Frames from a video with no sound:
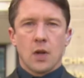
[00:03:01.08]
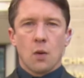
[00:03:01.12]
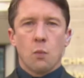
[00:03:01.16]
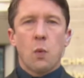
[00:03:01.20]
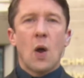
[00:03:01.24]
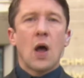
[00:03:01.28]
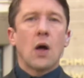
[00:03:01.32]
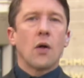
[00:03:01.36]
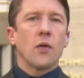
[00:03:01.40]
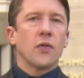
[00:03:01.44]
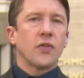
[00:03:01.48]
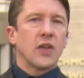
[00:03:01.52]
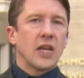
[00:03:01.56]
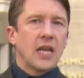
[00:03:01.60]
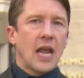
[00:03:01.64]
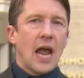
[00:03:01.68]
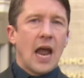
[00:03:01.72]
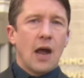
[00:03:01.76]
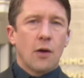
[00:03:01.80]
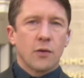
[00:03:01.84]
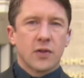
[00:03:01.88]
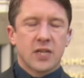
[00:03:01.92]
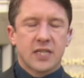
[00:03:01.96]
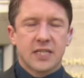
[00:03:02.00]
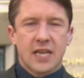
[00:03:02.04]
Well, the
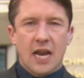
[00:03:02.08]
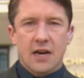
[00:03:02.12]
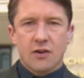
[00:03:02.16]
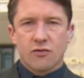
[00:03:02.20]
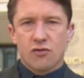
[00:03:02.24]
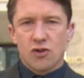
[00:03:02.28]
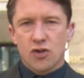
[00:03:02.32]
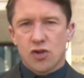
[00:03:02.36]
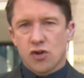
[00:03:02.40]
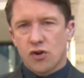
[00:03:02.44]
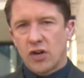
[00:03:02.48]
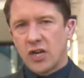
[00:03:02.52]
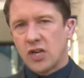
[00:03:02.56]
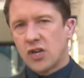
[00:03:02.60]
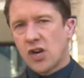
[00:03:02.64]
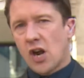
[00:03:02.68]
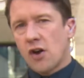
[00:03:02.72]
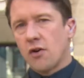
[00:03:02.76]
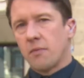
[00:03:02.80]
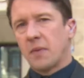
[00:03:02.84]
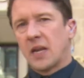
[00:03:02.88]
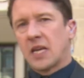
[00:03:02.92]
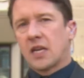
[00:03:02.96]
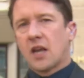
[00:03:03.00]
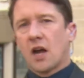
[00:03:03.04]
health secretary,
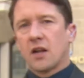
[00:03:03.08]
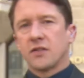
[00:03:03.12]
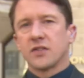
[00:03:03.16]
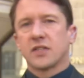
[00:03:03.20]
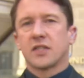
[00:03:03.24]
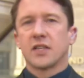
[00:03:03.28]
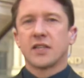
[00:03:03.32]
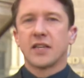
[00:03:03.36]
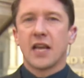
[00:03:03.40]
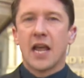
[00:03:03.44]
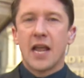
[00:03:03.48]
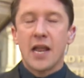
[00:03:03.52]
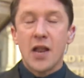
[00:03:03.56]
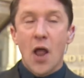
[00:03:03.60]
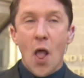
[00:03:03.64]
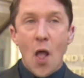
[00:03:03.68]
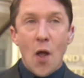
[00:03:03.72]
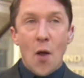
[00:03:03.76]
Jeremy Hunt, today...